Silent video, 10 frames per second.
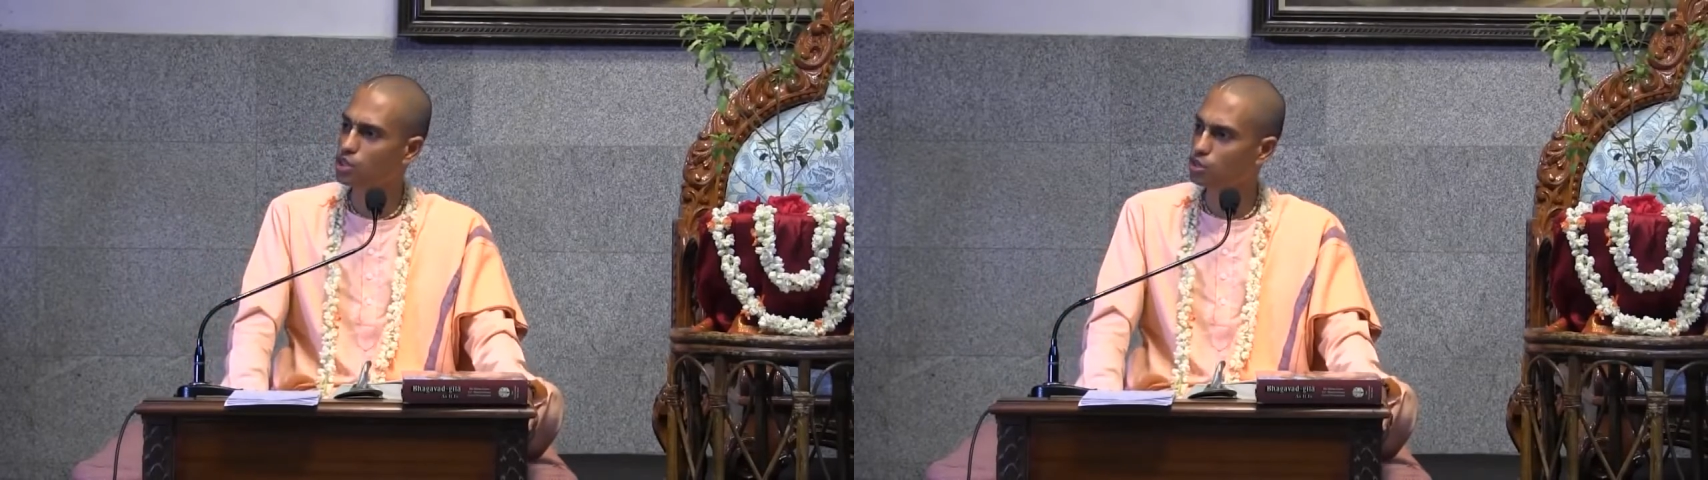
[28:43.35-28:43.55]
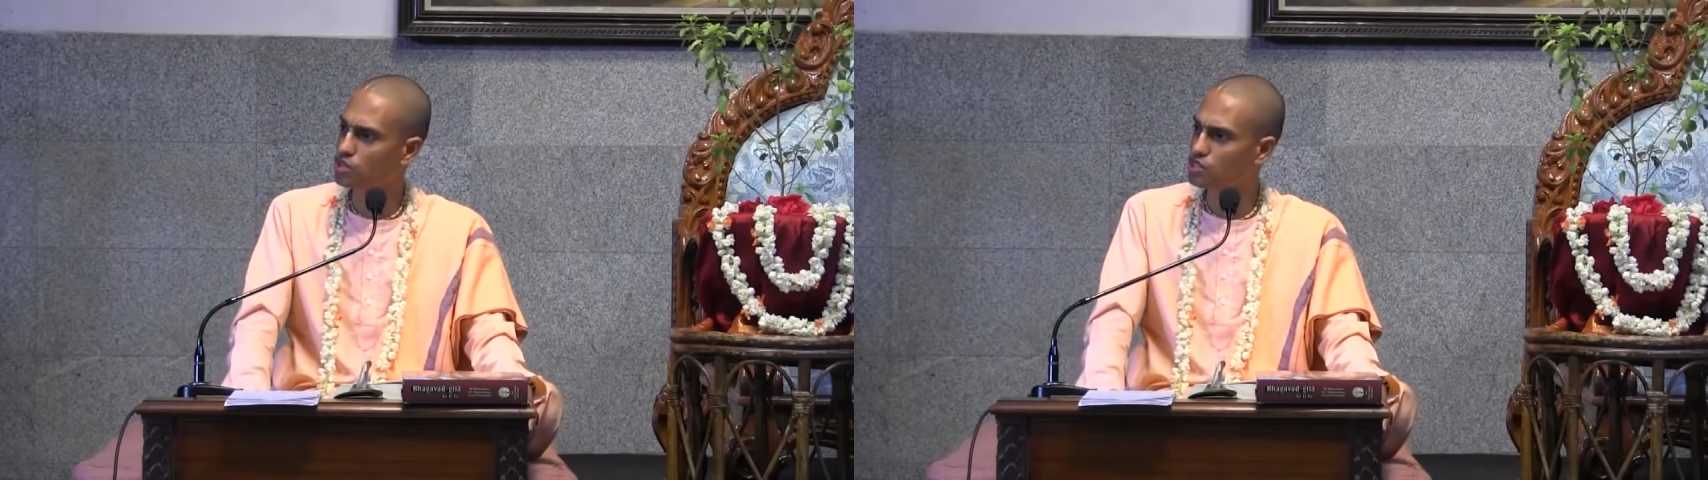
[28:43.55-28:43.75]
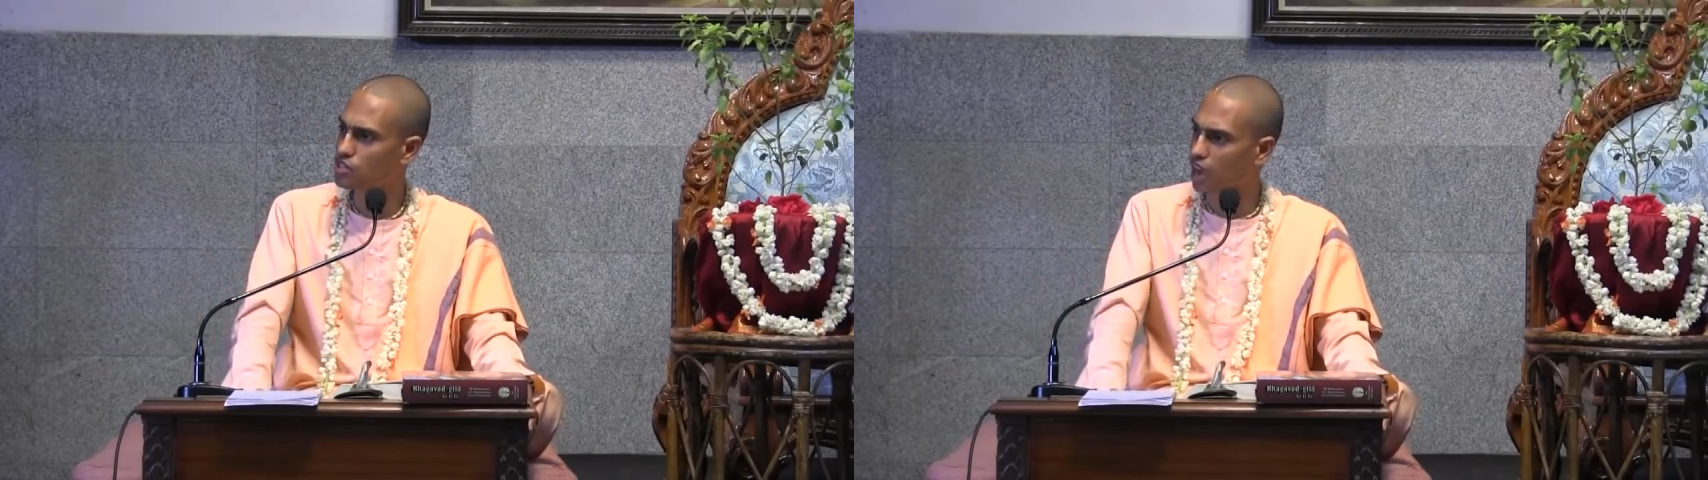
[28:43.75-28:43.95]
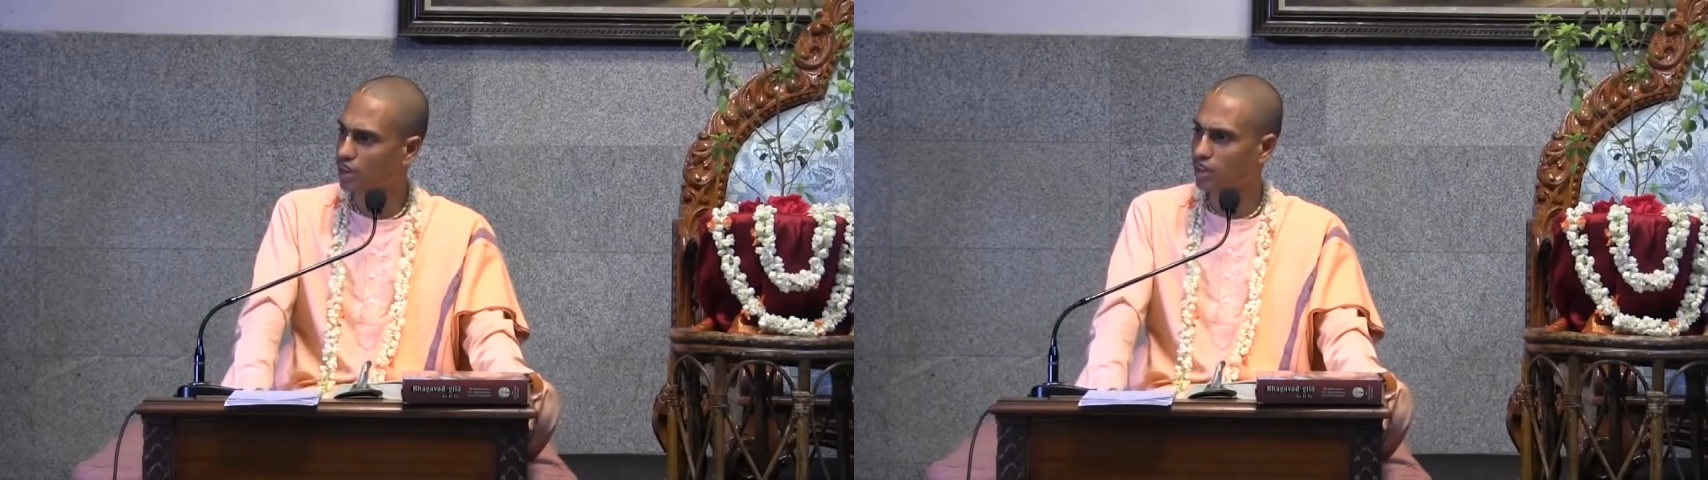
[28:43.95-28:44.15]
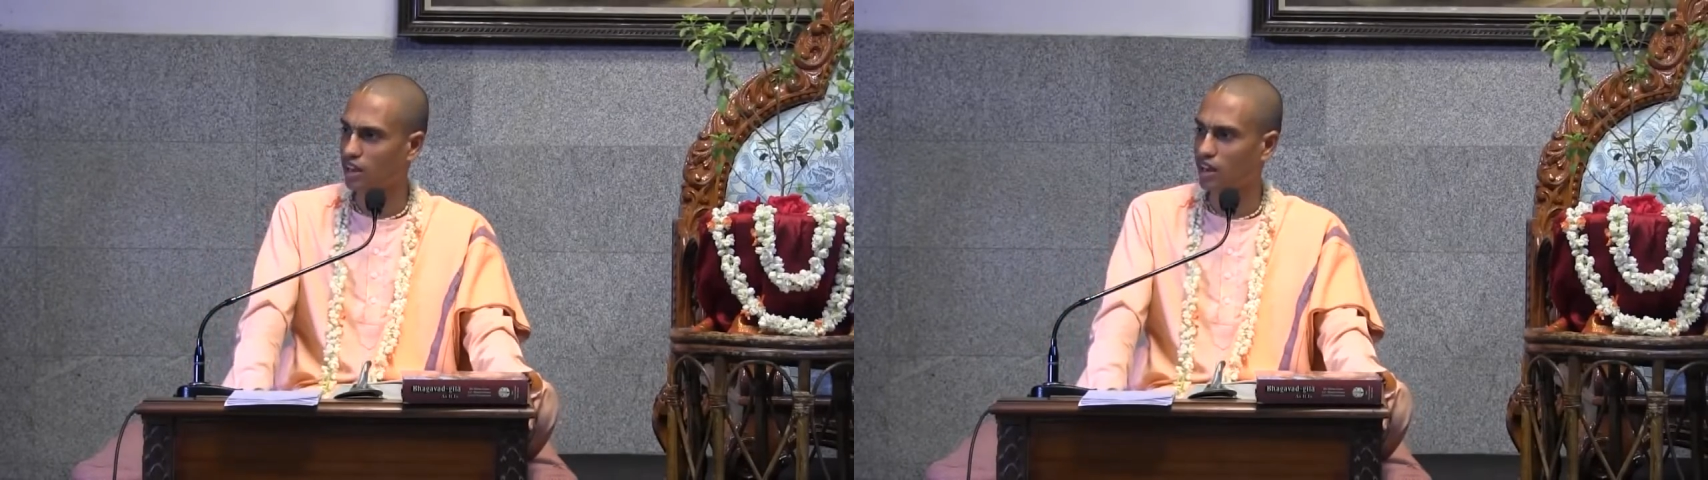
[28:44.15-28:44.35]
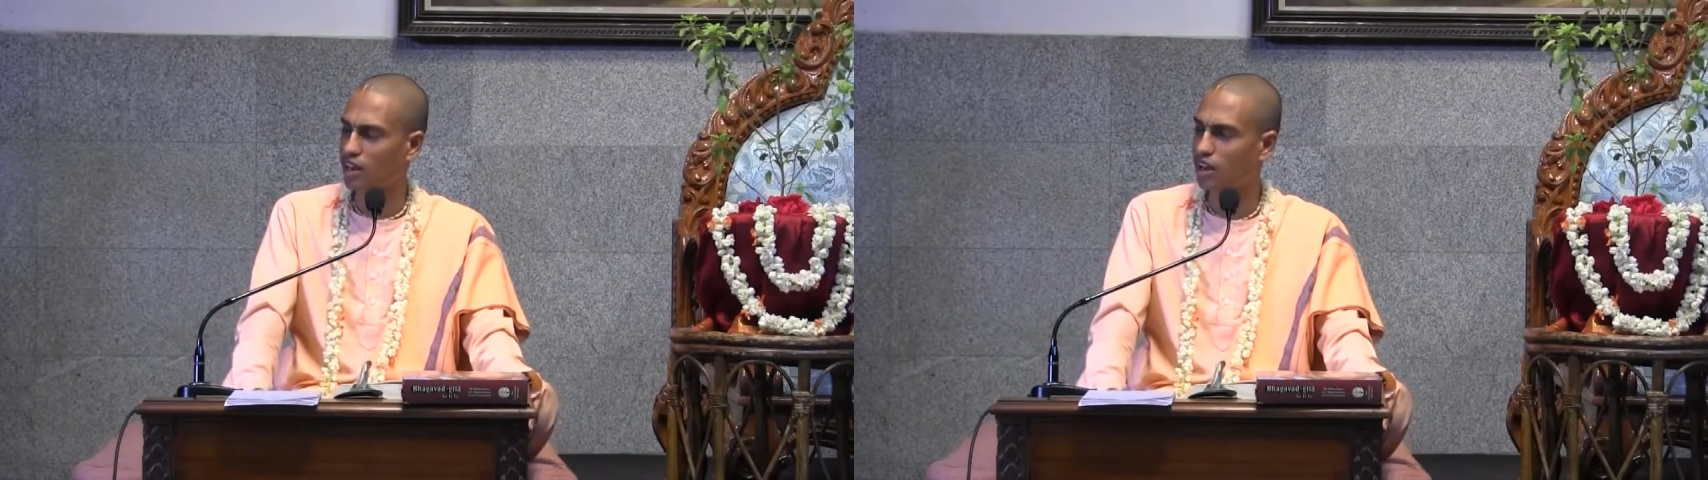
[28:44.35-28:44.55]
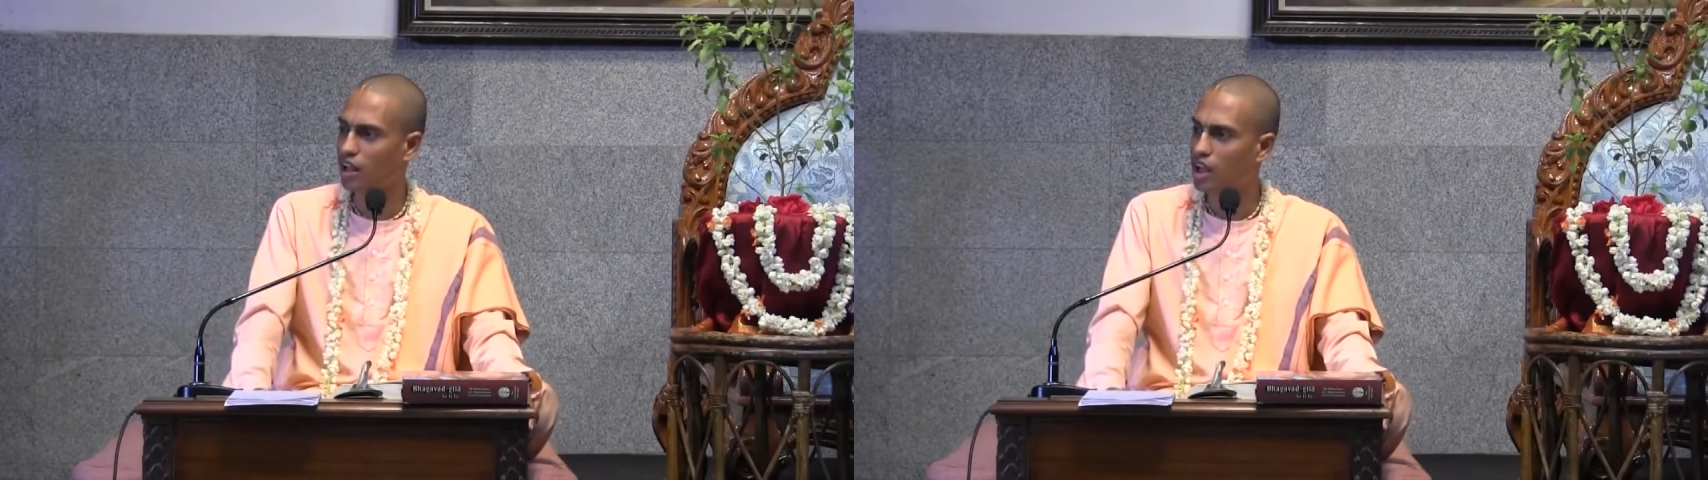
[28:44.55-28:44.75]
through the jungle,